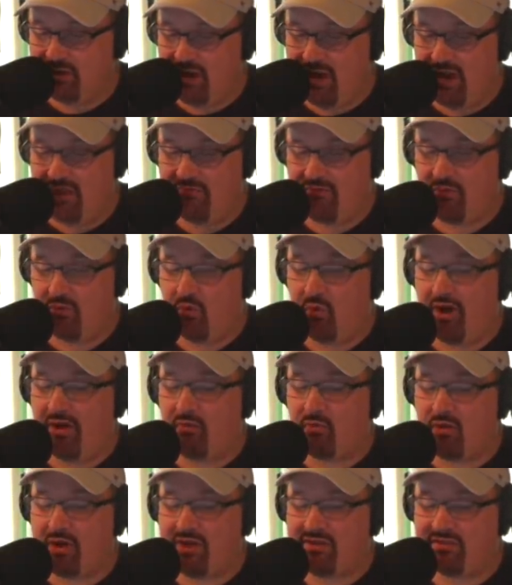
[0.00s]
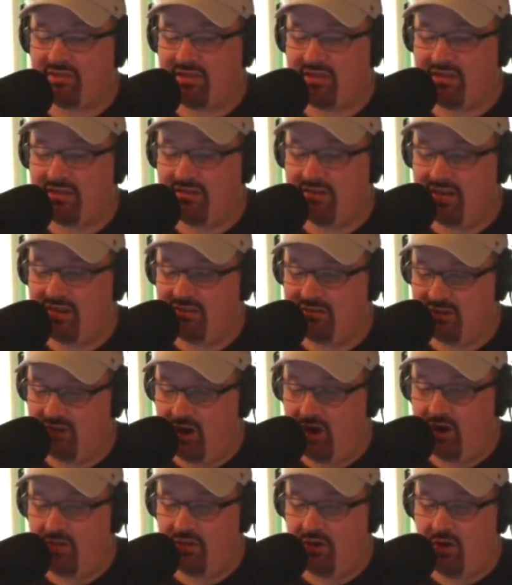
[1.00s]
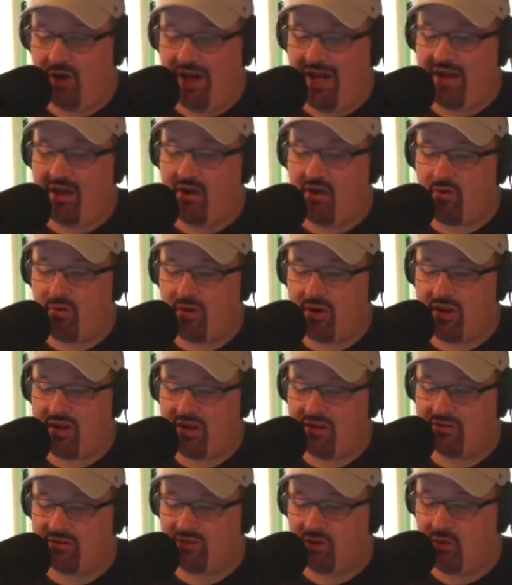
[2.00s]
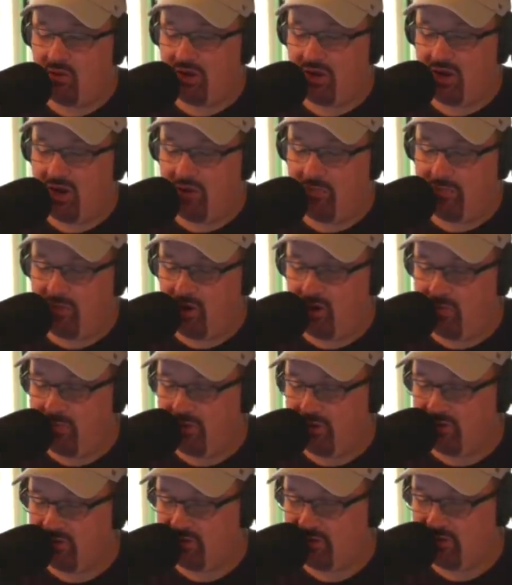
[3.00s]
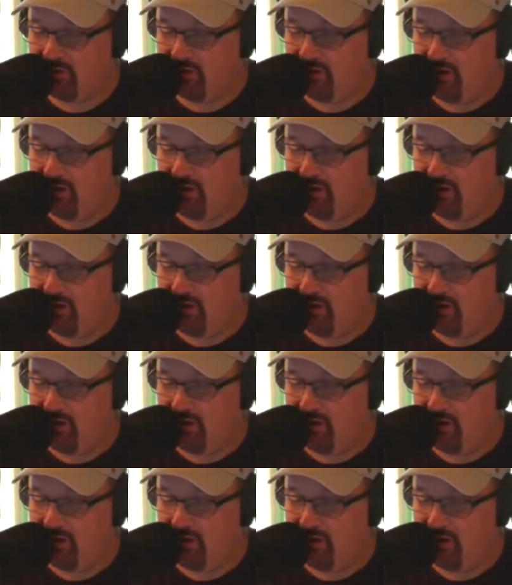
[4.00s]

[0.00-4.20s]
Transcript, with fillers: Yep. Yeah. And for what Agreed. reason he does it. Although I agree he's doing it on purpose.